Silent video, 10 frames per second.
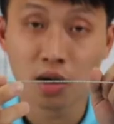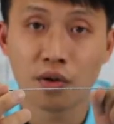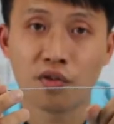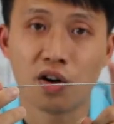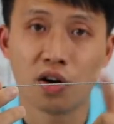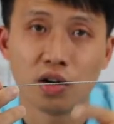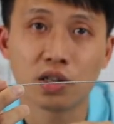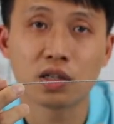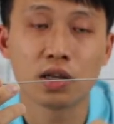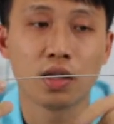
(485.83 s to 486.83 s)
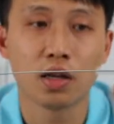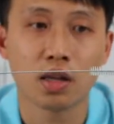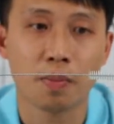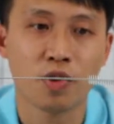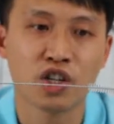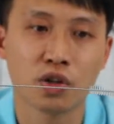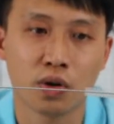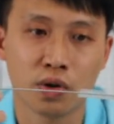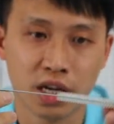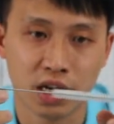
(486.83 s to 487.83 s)
First, the bristle
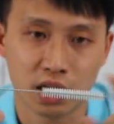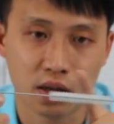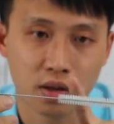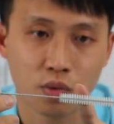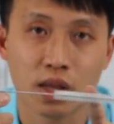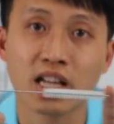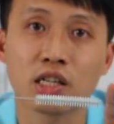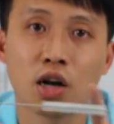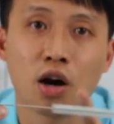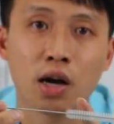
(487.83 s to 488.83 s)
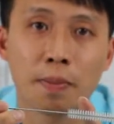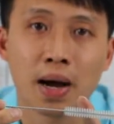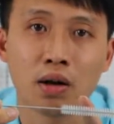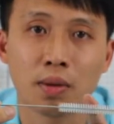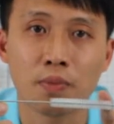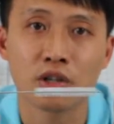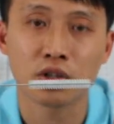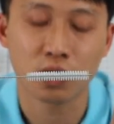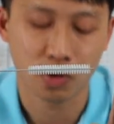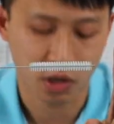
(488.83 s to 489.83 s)
here. Let's talk about the
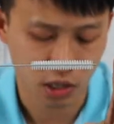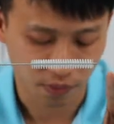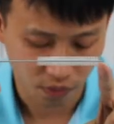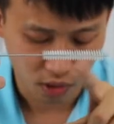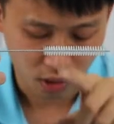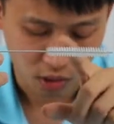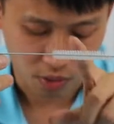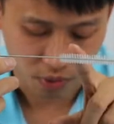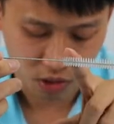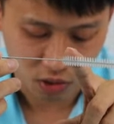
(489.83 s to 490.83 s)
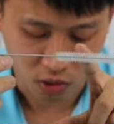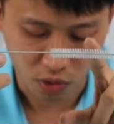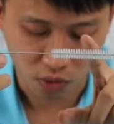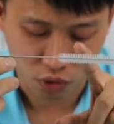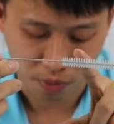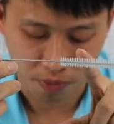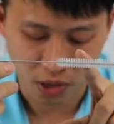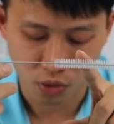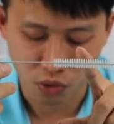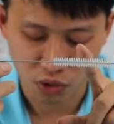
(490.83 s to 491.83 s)
bristle here. The bristle should be
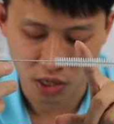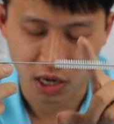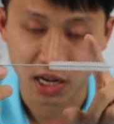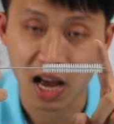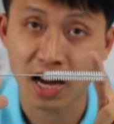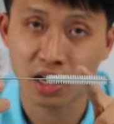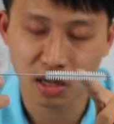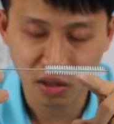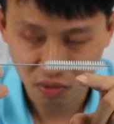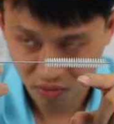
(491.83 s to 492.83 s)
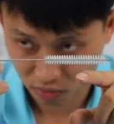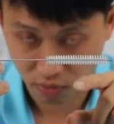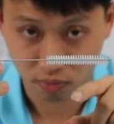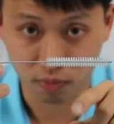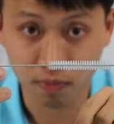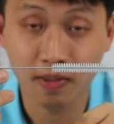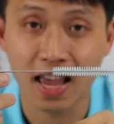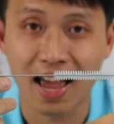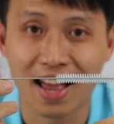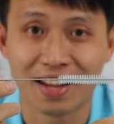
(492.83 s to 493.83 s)
usually nylon,
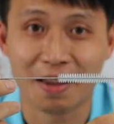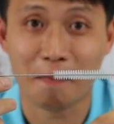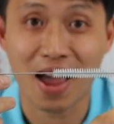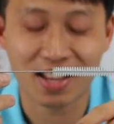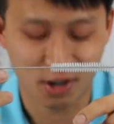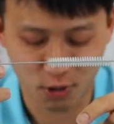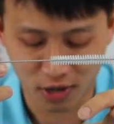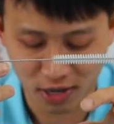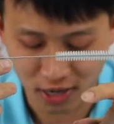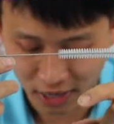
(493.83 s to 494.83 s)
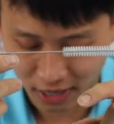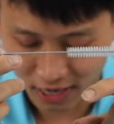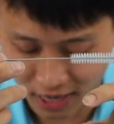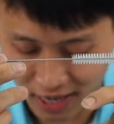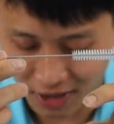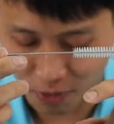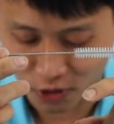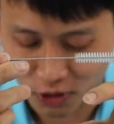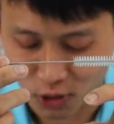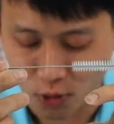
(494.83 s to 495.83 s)
and the bacteria
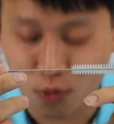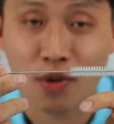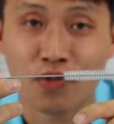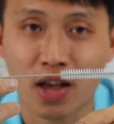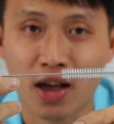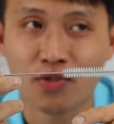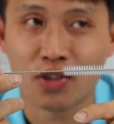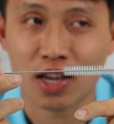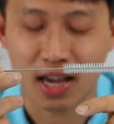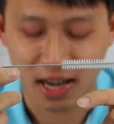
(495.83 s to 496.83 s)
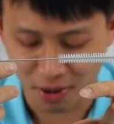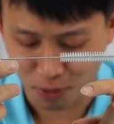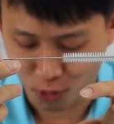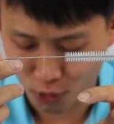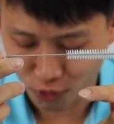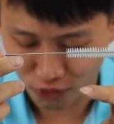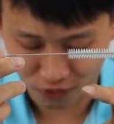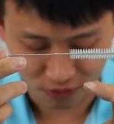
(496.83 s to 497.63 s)
bristle with FDA approved.